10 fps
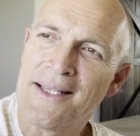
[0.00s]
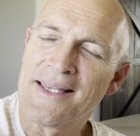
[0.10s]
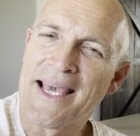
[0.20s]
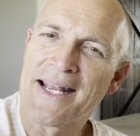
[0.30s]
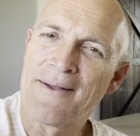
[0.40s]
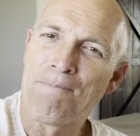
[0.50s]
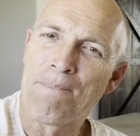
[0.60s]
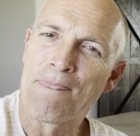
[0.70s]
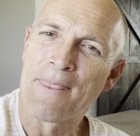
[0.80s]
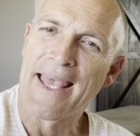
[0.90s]

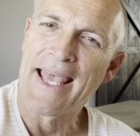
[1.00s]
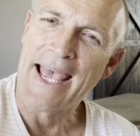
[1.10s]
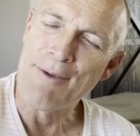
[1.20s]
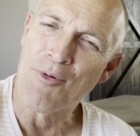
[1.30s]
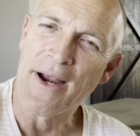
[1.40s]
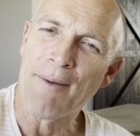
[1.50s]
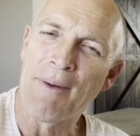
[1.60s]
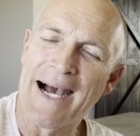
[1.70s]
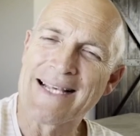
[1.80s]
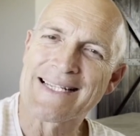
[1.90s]
that
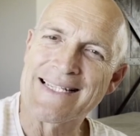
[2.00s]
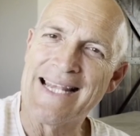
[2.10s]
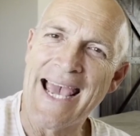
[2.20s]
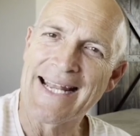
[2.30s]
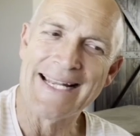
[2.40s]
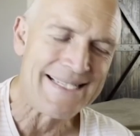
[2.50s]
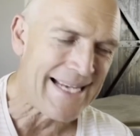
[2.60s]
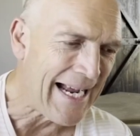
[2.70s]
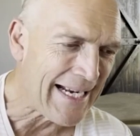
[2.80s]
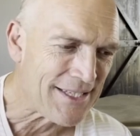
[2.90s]
Abraham, Isaac's dad, had
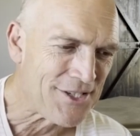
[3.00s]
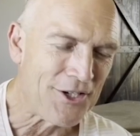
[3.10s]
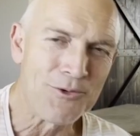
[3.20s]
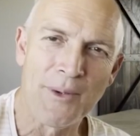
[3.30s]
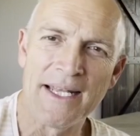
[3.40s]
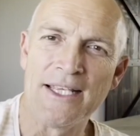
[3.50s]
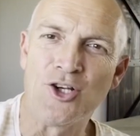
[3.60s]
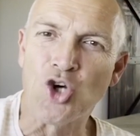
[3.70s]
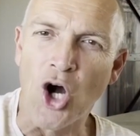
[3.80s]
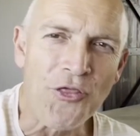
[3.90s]
dug. So when he
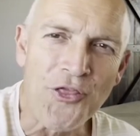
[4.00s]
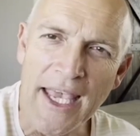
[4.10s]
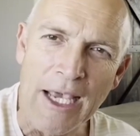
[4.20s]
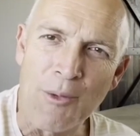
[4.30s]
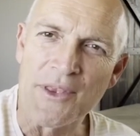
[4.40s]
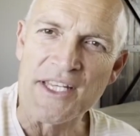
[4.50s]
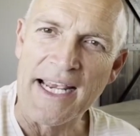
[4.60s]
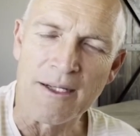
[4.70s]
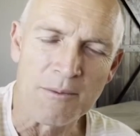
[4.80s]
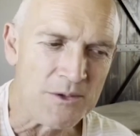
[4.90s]
got there with his
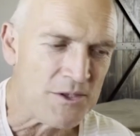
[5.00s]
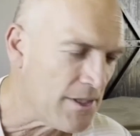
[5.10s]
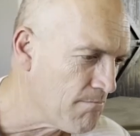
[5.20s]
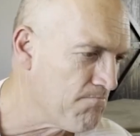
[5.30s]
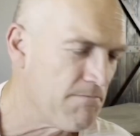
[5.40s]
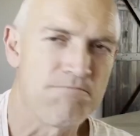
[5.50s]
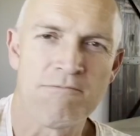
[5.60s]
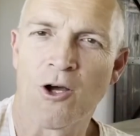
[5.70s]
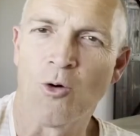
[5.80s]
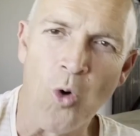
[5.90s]
animals,
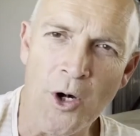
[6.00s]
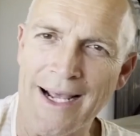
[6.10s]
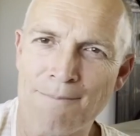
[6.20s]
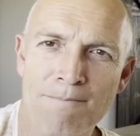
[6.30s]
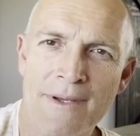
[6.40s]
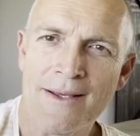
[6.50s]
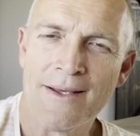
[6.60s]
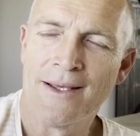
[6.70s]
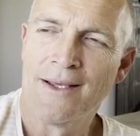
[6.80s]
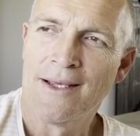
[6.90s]
no water.
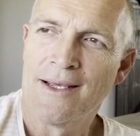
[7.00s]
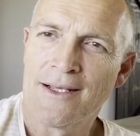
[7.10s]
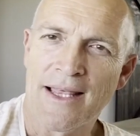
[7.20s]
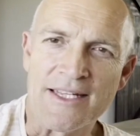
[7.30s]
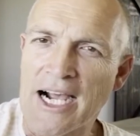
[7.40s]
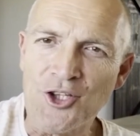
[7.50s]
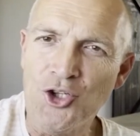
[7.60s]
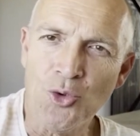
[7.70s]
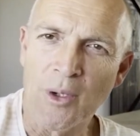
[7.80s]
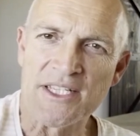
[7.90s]
They dug
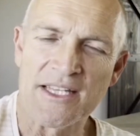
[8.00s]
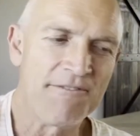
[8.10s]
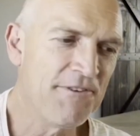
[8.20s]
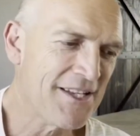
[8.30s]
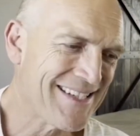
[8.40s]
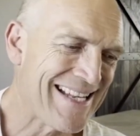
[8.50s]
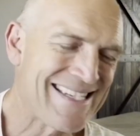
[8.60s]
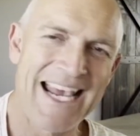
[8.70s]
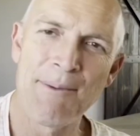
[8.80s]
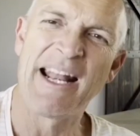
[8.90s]
new ones, and the
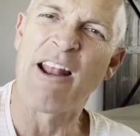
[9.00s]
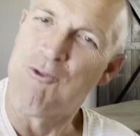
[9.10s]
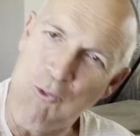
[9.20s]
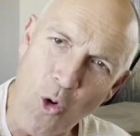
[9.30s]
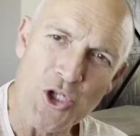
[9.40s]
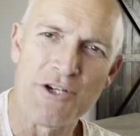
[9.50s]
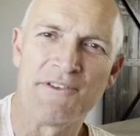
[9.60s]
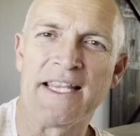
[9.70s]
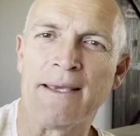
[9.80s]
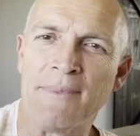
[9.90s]
Philistines came in and fought
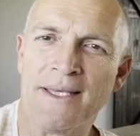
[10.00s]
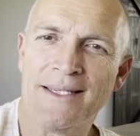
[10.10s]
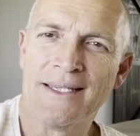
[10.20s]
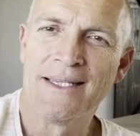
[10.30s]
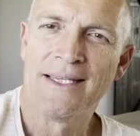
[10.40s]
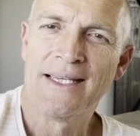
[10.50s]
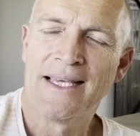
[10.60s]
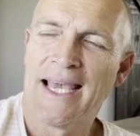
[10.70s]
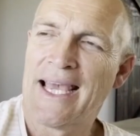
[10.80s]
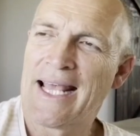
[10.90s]
over them.
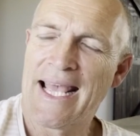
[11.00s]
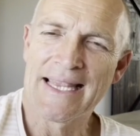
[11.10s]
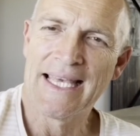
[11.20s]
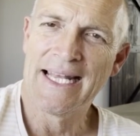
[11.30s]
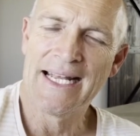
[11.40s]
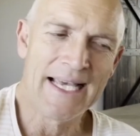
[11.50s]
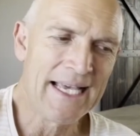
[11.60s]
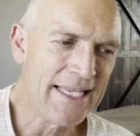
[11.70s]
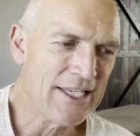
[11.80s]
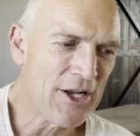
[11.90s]
And, and then,
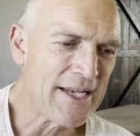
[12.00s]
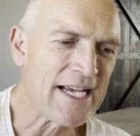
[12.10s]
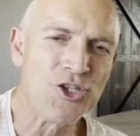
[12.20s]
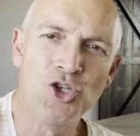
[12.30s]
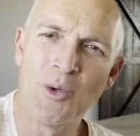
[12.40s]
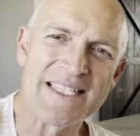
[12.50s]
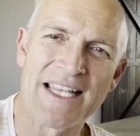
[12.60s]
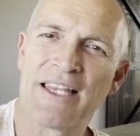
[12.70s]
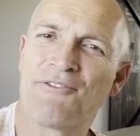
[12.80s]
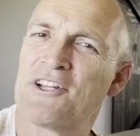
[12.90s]
uh, you know, he dug new ones,
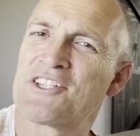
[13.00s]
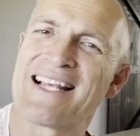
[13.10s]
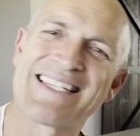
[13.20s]
and the Philistines